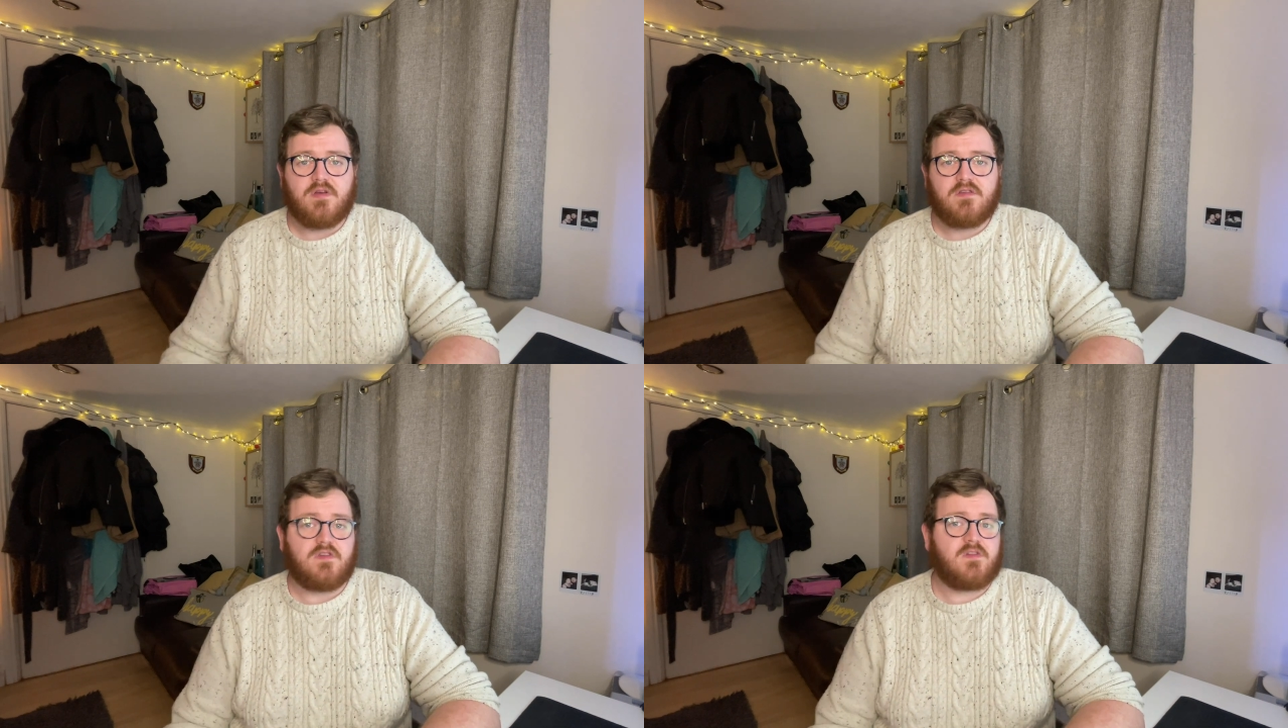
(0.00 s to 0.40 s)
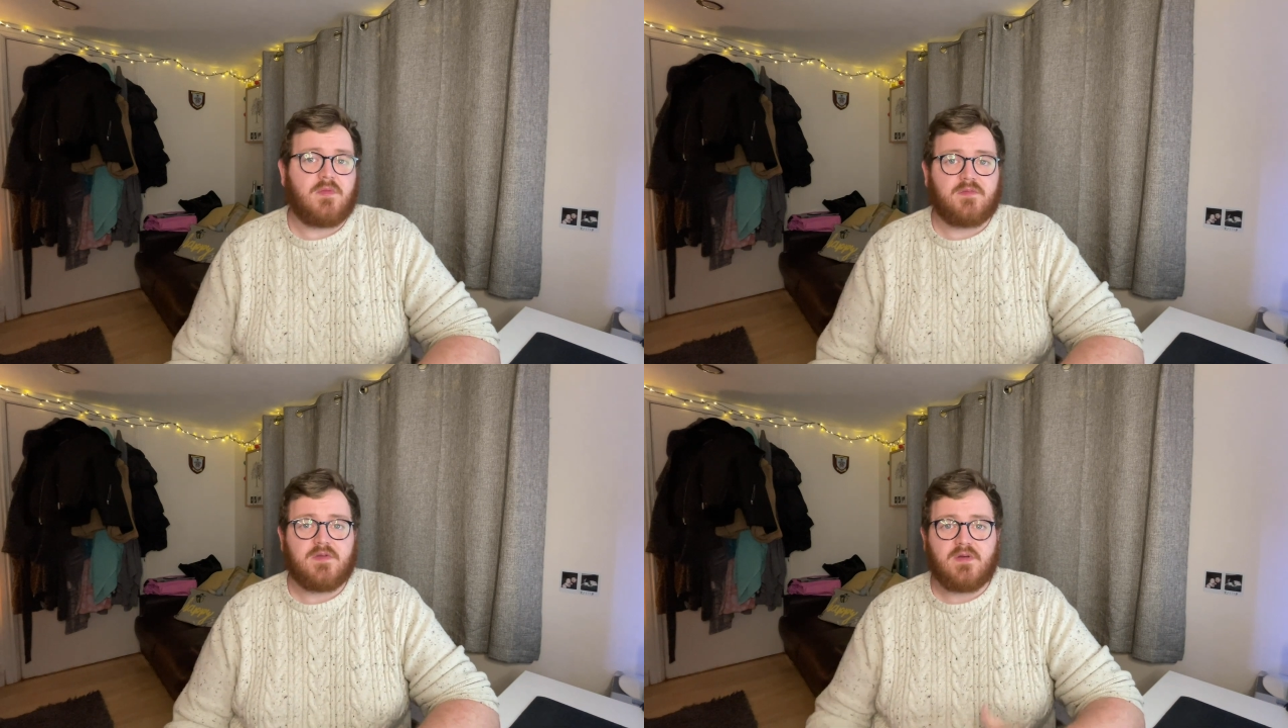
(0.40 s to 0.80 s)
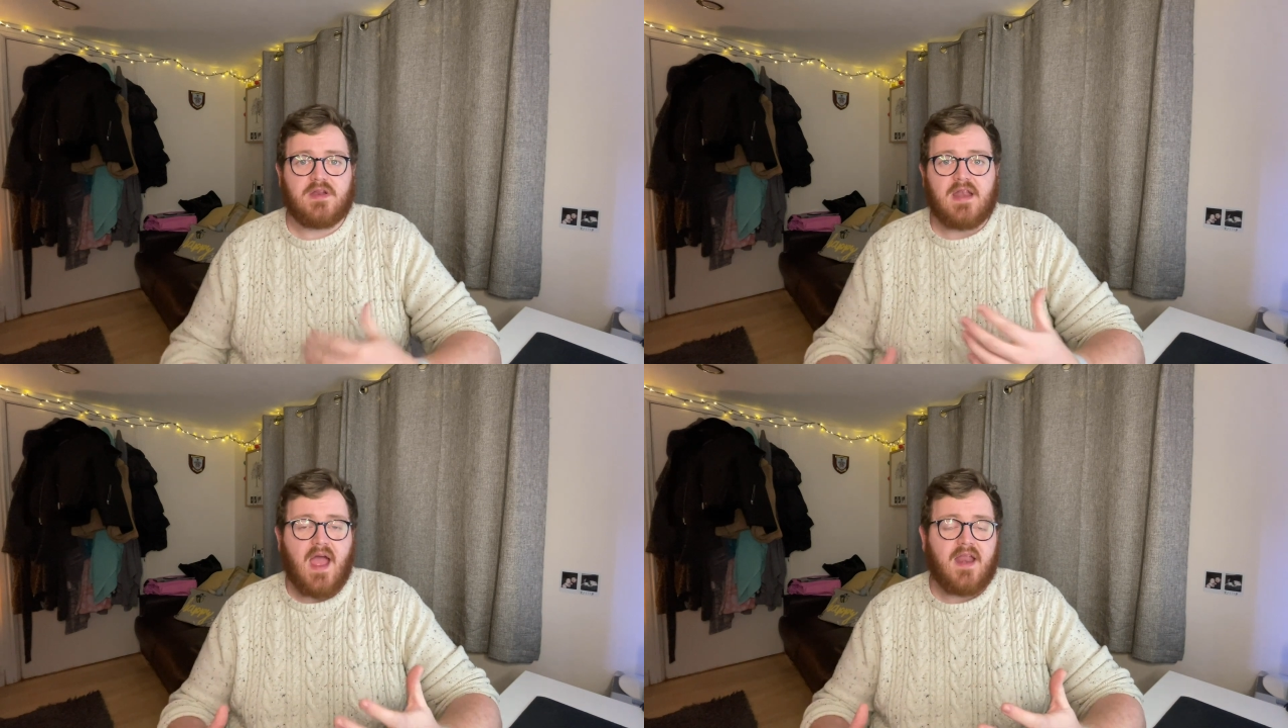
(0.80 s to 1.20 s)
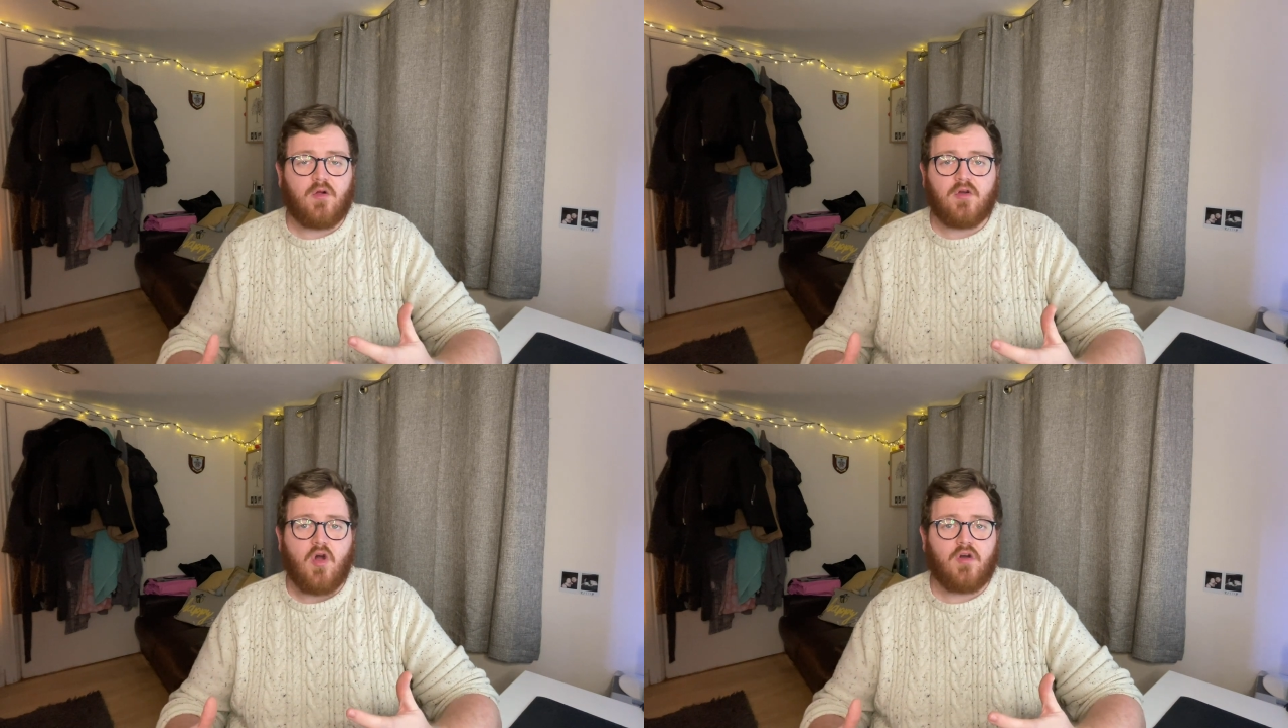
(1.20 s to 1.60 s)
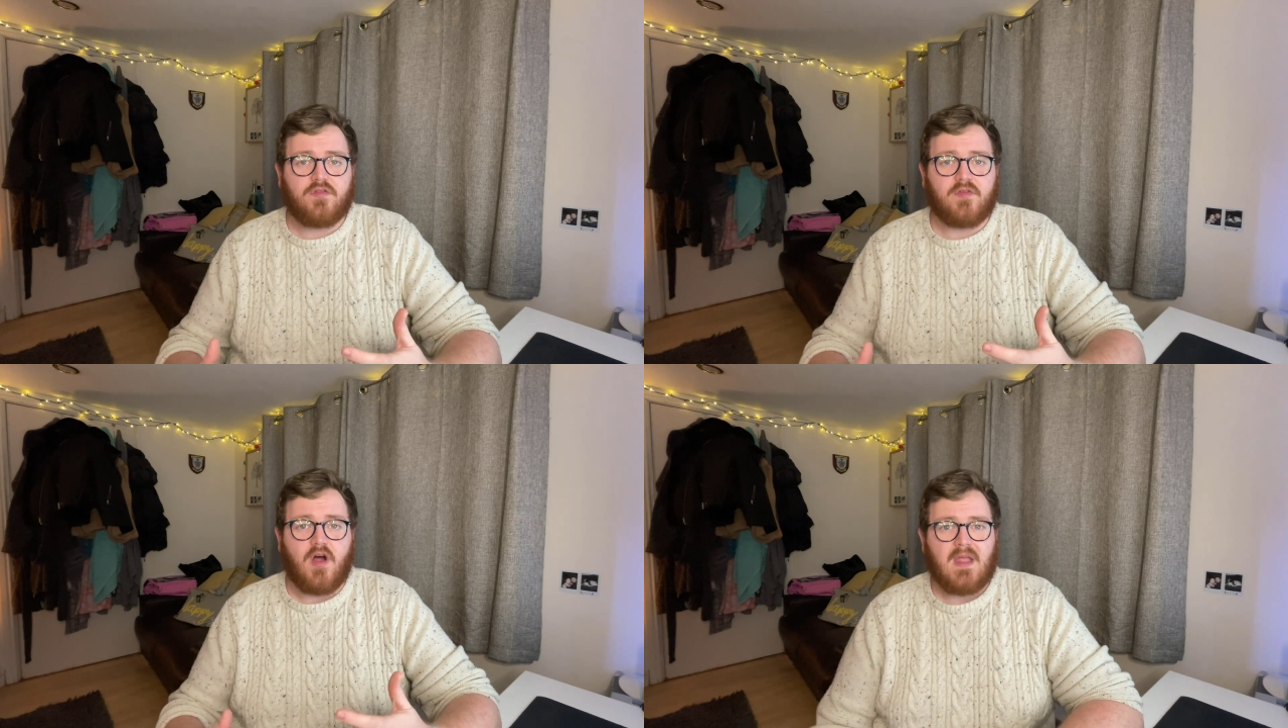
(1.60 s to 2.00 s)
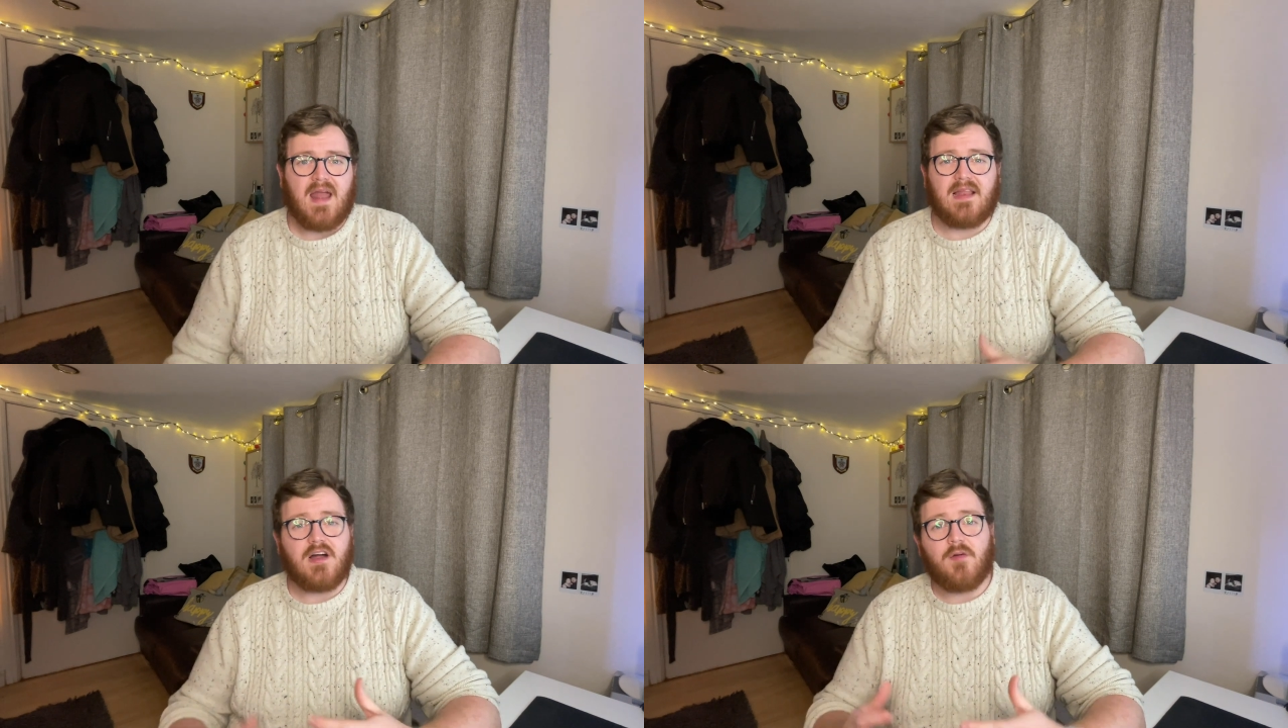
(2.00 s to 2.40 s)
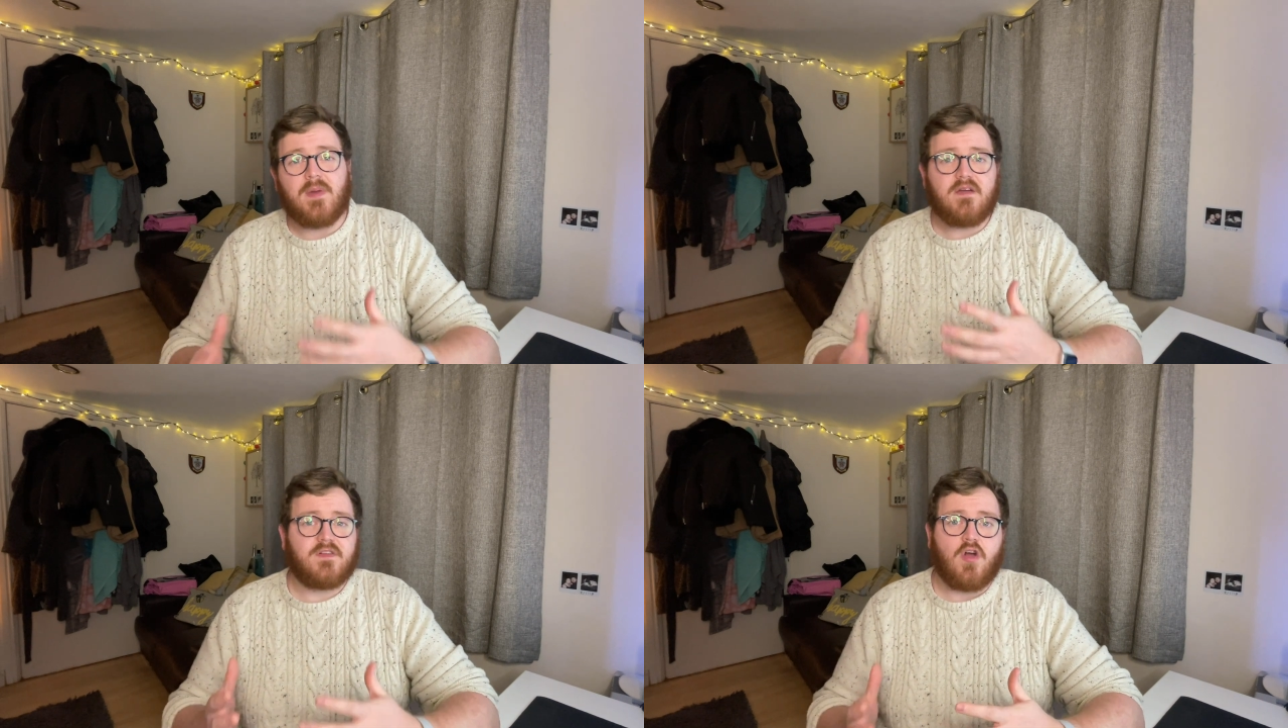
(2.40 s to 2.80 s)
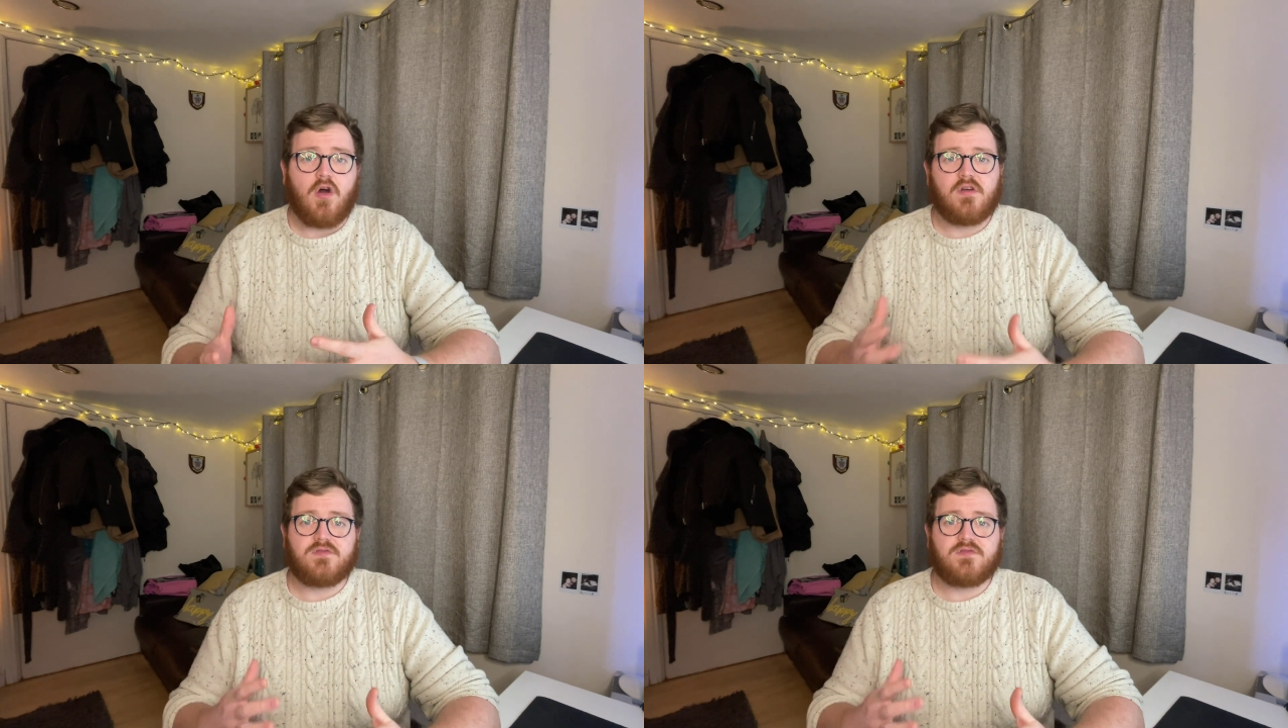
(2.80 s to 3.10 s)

So it's a mix between a 9-hole course vlog and a little bit of a course